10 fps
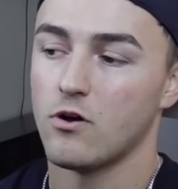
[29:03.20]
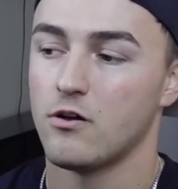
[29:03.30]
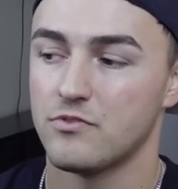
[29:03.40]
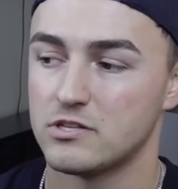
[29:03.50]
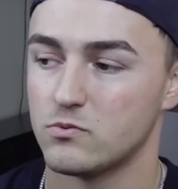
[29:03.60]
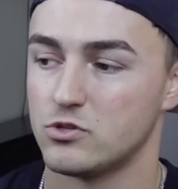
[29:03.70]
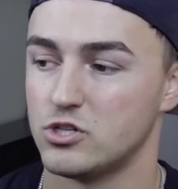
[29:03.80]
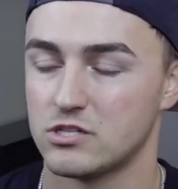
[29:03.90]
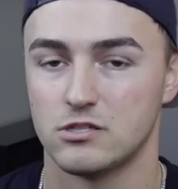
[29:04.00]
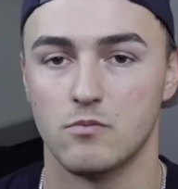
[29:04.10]
this was
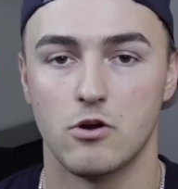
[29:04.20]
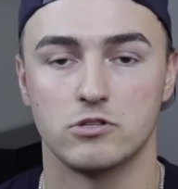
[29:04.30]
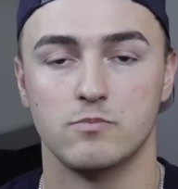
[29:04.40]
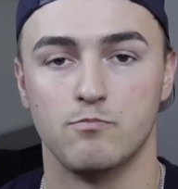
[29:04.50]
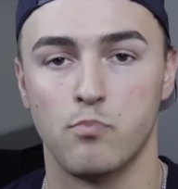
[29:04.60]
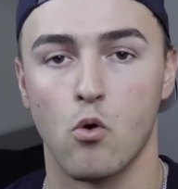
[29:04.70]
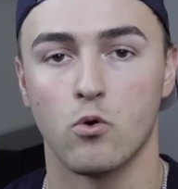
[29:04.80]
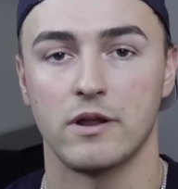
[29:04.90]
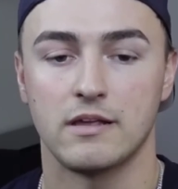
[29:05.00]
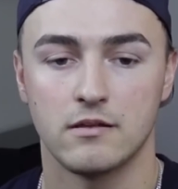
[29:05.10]
just the most
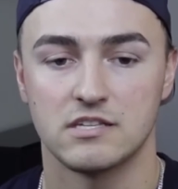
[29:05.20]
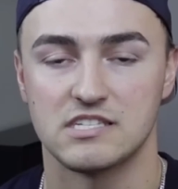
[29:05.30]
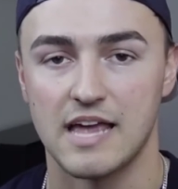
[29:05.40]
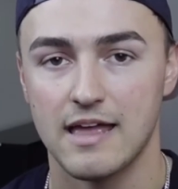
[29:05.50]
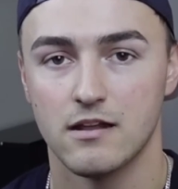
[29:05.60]
boring set